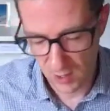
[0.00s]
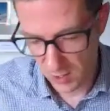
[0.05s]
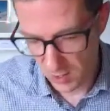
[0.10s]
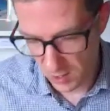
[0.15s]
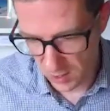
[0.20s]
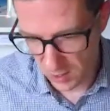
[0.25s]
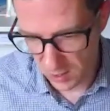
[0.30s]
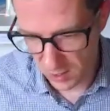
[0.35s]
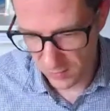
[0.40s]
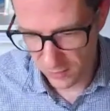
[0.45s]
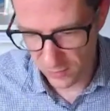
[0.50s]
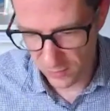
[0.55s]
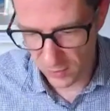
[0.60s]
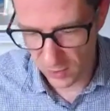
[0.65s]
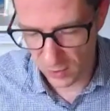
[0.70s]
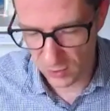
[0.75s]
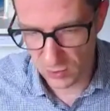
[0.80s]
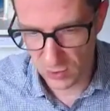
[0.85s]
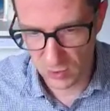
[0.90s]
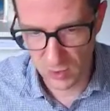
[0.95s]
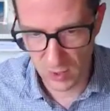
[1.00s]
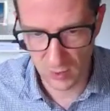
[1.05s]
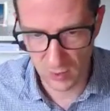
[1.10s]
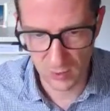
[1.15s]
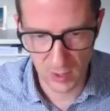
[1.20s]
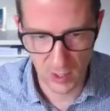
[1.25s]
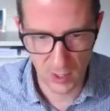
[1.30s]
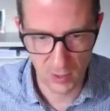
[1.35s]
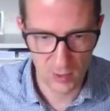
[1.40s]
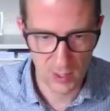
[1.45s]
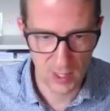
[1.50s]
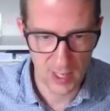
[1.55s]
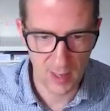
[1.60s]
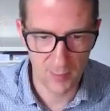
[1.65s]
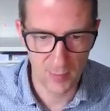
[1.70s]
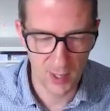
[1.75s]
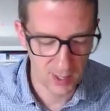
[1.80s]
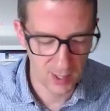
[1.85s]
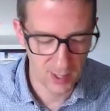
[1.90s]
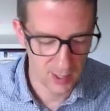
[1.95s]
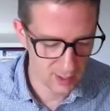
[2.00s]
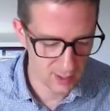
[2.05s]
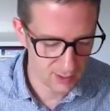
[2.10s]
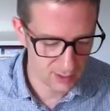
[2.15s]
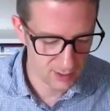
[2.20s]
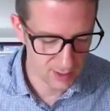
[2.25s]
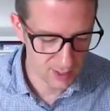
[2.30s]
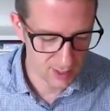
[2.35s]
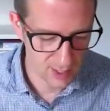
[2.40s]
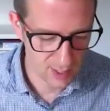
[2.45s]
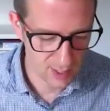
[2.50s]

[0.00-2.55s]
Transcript: For those who don't know, CAPEC is